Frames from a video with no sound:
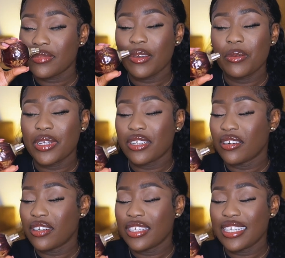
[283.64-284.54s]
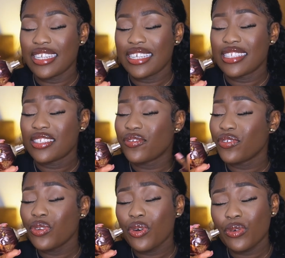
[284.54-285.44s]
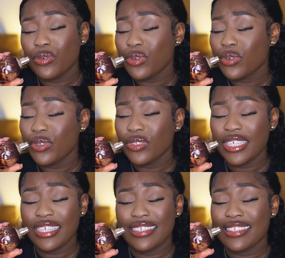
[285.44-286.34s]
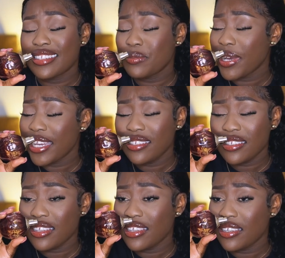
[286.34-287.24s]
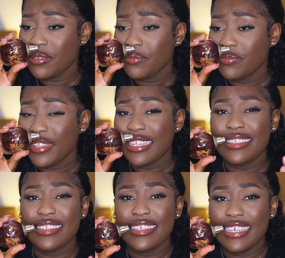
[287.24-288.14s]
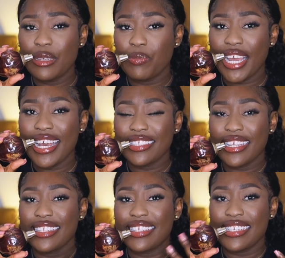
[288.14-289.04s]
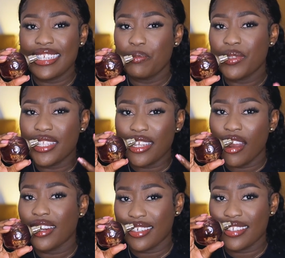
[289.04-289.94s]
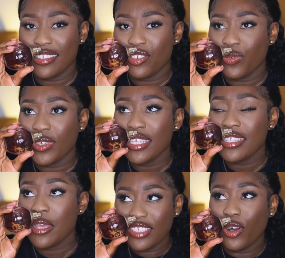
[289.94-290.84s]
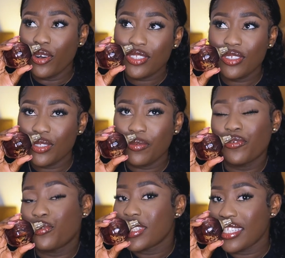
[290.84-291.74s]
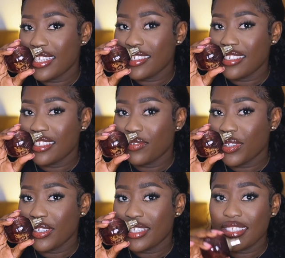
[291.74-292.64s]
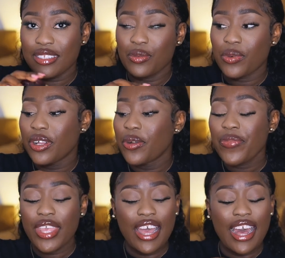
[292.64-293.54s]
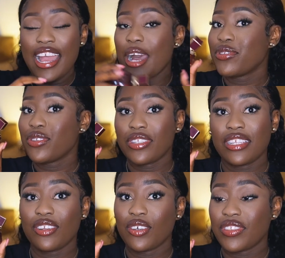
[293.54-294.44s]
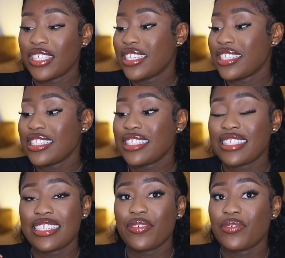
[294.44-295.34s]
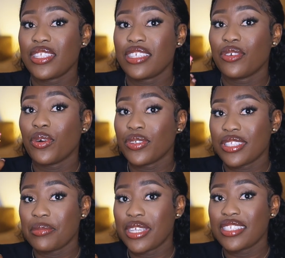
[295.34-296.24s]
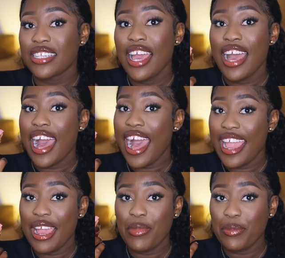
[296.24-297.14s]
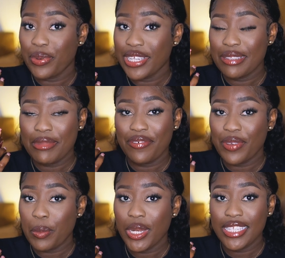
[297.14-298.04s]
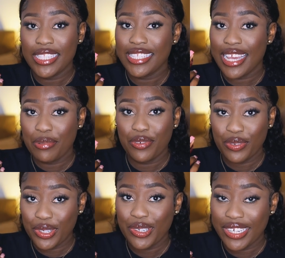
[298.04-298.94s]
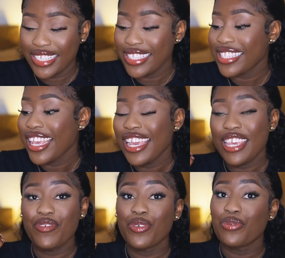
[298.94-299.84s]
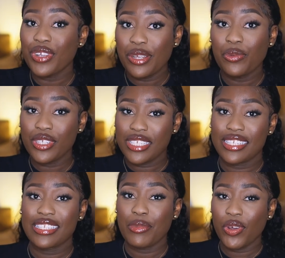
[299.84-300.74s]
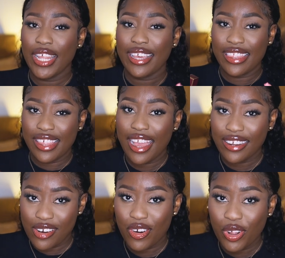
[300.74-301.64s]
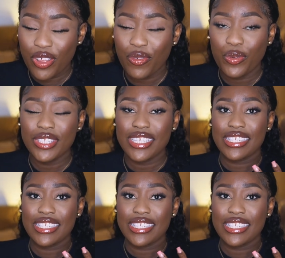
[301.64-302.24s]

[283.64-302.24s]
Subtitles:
Oh my god, it is floral, it is spicy, it is deep, it has that deep darkness to it. There's also some fruitiness to this fragrance as well. I absolutely love this. This is definitely the ultimate I am embracing my femininity type of fragrance. If you really want to smell like that girl, if you want to